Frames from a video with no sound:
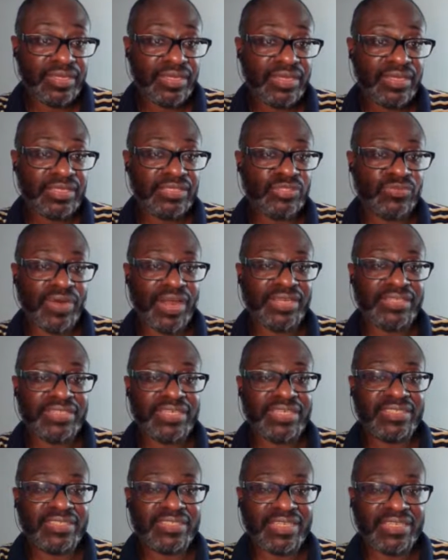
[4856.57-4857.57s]
He's right.
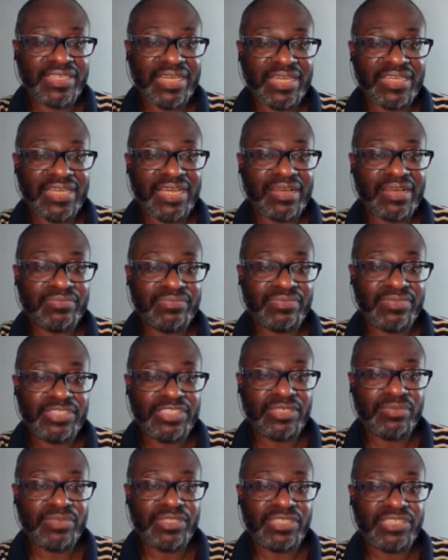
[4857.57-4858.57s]
He said they kept
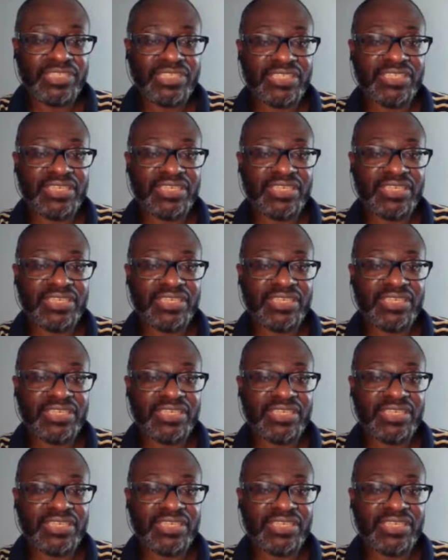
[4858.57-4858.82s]
Jimmy G